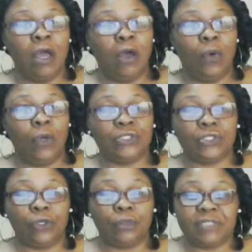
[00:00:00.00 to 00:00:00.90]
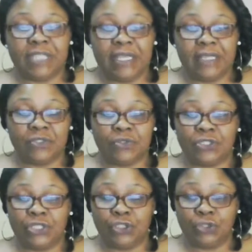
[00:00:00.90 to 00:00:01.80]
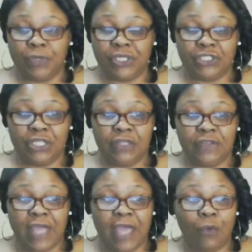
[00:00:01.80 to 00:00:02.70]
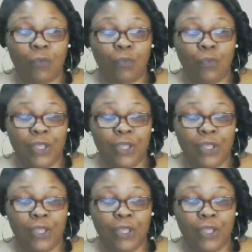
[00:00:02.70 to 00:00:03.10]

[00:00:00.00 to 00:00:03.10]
or circumstance or situation that